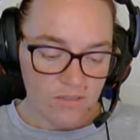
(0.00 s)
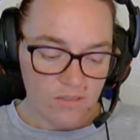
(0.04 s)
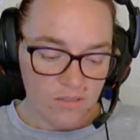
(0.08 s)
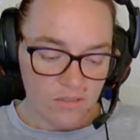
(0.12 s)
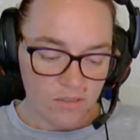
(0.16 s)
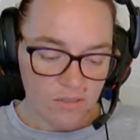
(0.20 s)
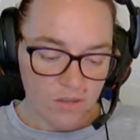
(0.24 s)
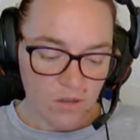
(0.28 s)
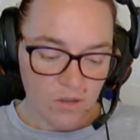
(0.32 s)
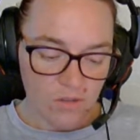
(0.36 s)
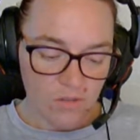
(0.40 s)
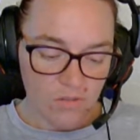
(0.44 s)

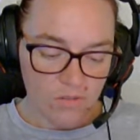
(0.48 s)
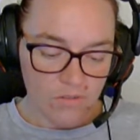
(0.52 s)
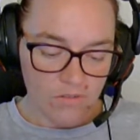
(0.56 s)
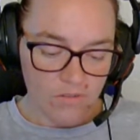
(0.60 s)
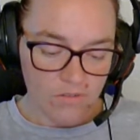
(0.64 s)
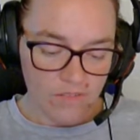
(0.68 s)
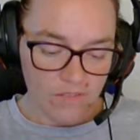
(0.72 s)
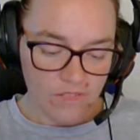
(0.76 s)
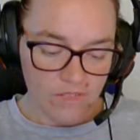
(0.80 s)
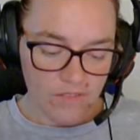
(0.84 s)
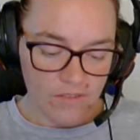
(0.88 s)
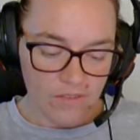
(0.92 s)
clover
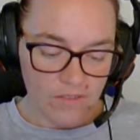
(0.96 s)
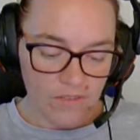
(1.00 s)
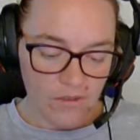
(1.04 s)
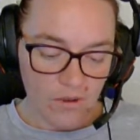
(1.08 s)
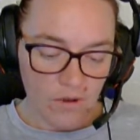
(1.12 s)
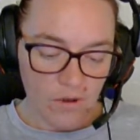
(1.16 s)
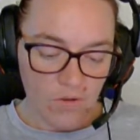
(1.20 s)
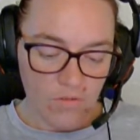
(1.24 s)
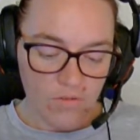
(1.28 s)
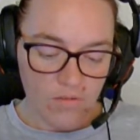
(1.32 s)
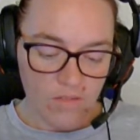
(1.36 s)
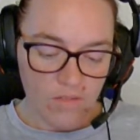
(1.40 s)
field,
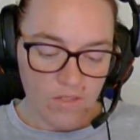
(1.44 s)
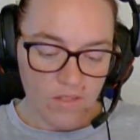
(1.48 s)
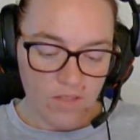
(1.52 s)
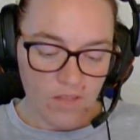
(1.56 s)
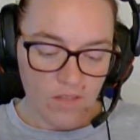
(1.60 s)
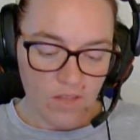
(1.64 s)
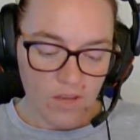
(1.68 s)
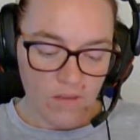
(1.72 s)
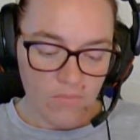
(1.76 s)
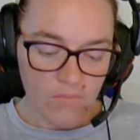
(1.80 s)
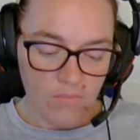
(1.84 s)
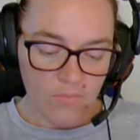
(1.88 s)
over the
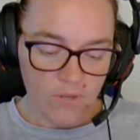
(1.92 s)
log